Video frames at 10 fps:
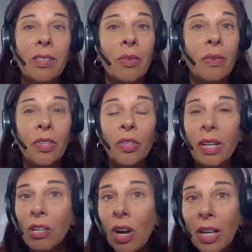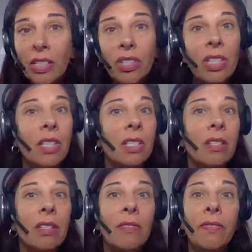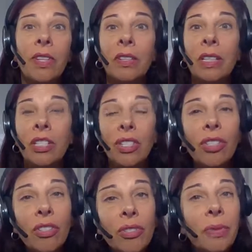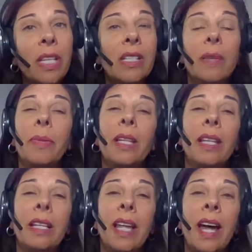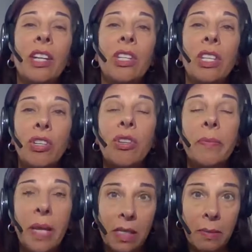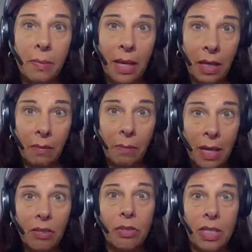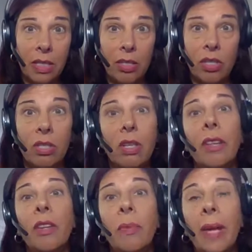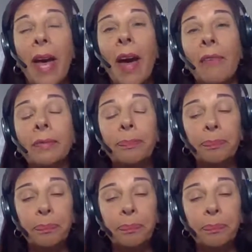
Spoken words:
So if they're unconscious, if they're in surgery, something like that, that you can make some medical decisions on their behalf.